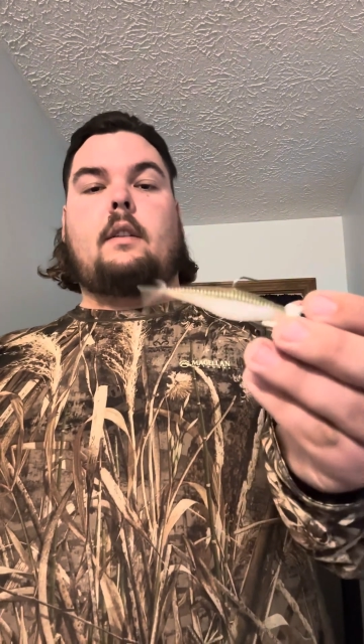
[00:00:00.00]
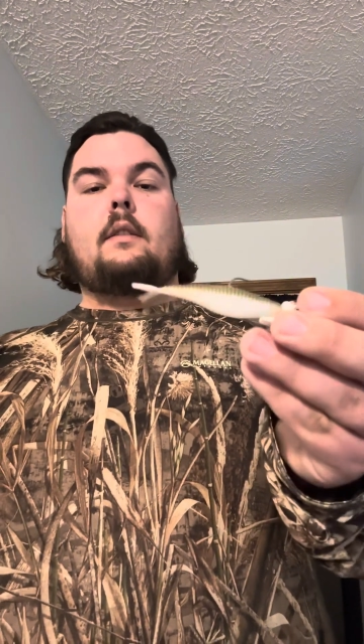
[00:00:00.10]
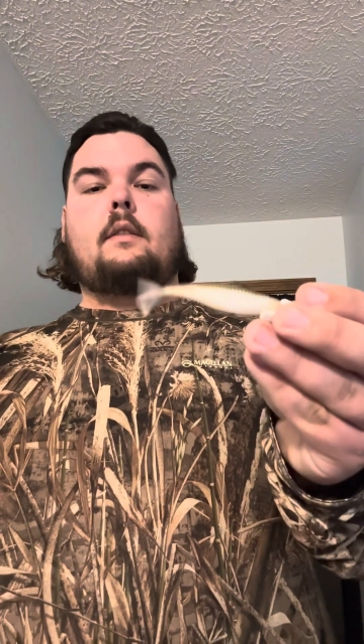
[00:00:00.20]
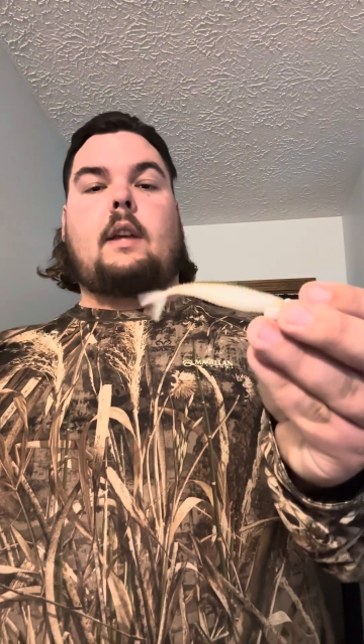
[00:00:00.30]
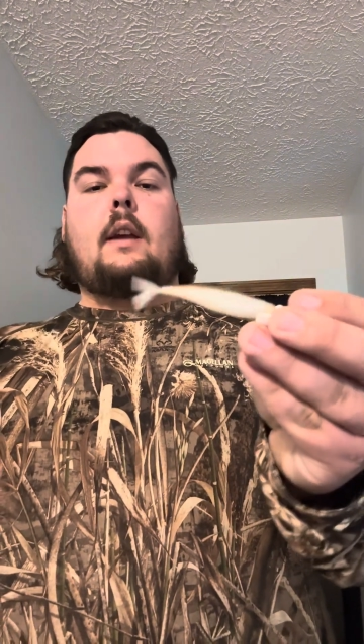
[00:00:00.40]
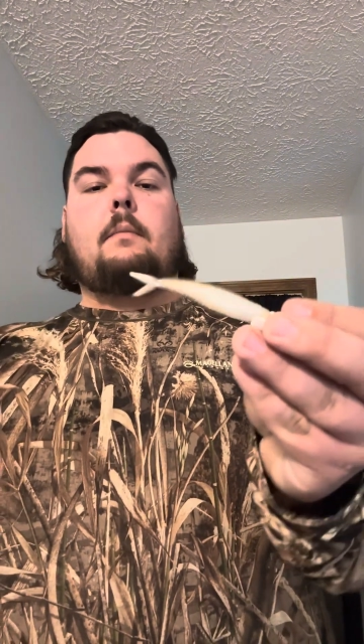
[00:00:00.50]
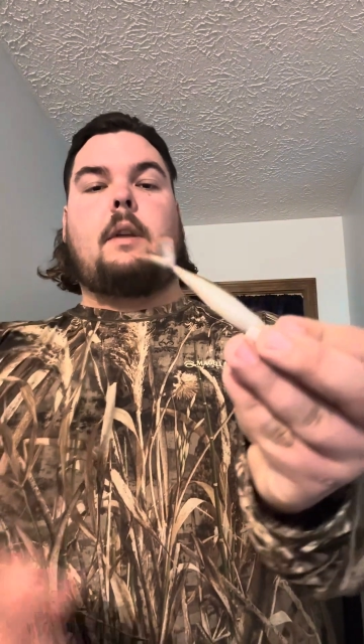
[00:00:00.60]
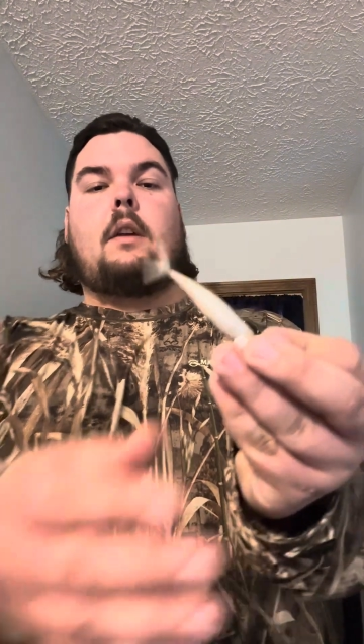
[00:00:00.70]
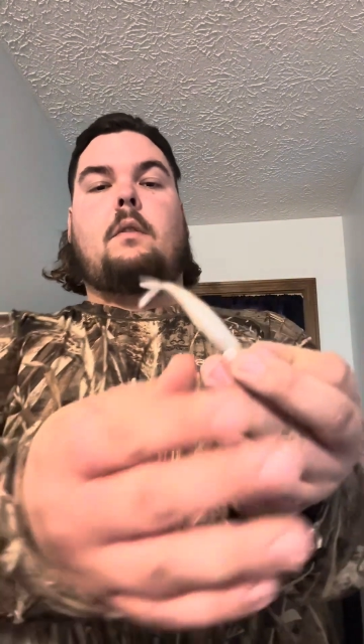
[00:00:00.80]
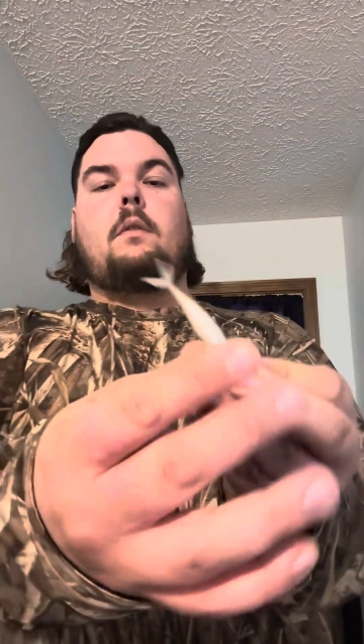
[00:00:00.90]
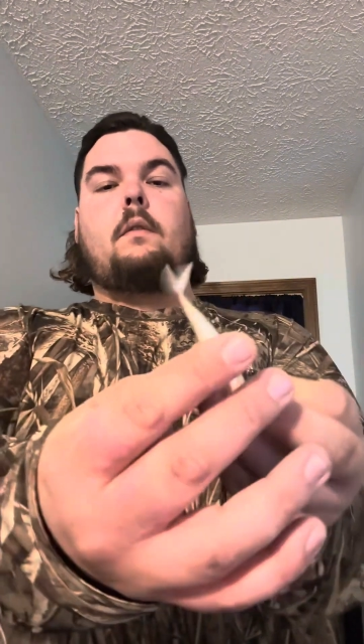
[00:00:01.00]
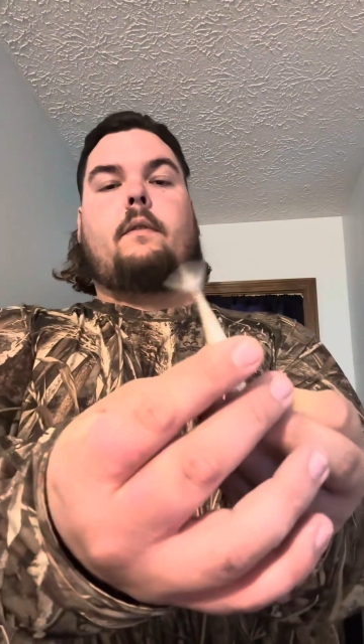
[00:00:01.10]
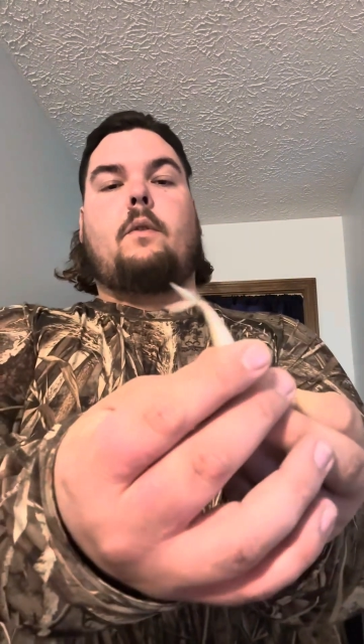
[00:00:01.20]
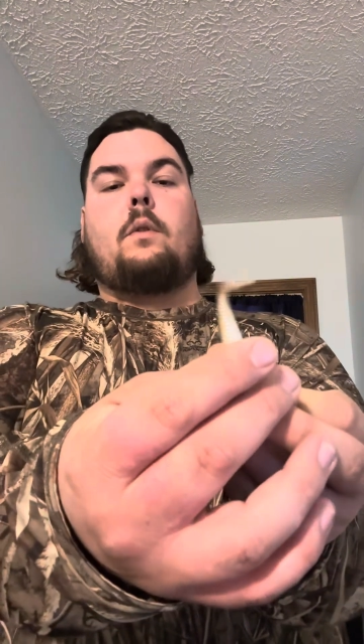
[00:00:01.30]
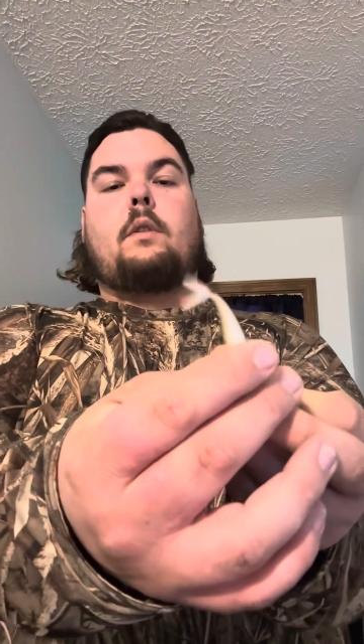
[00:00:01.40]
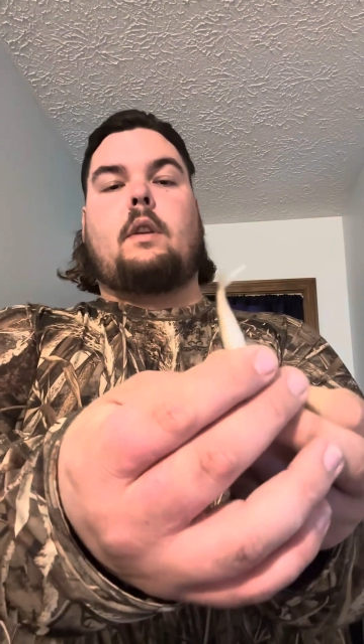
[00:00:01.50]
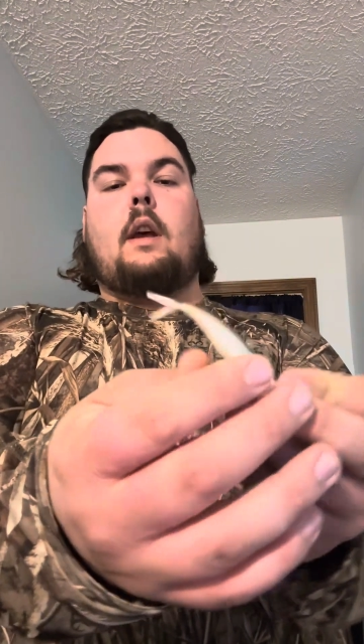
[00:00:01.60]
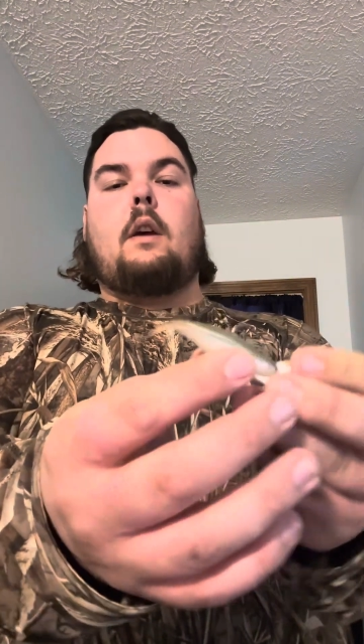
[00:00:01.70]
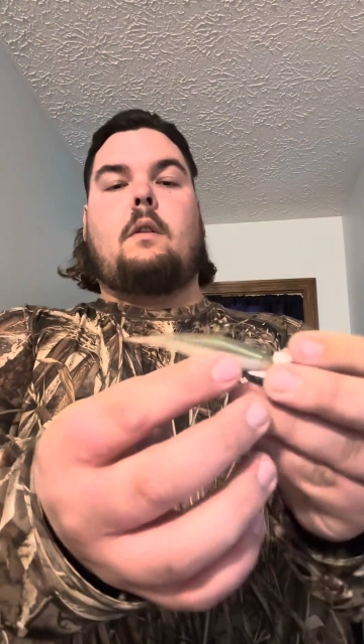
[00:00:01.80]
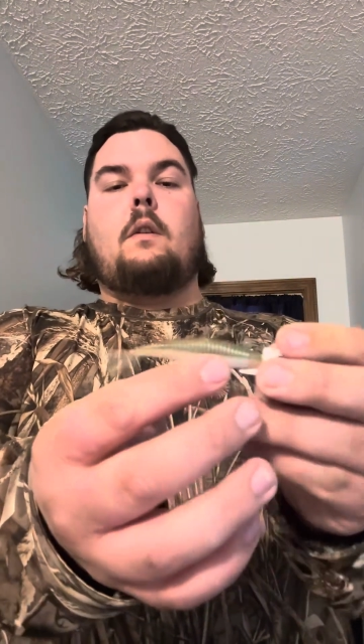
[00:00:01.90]
same deal, forked
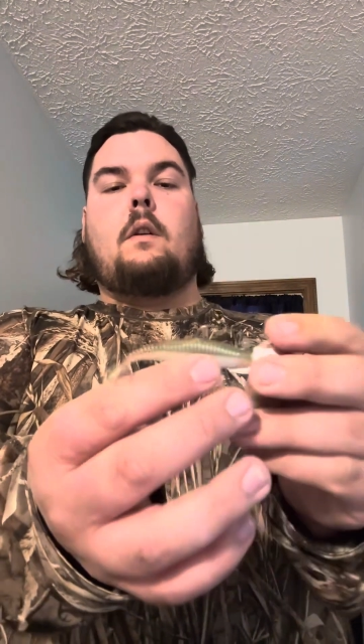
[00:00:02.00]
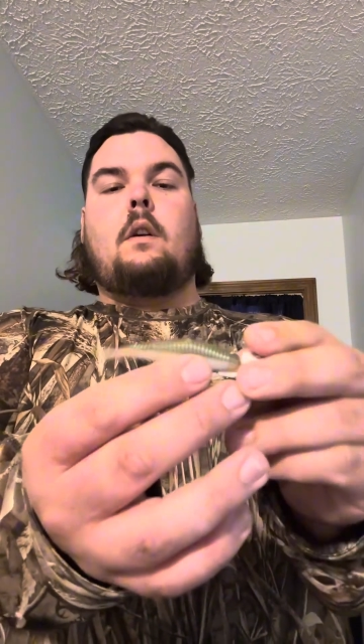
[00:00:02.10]
tail.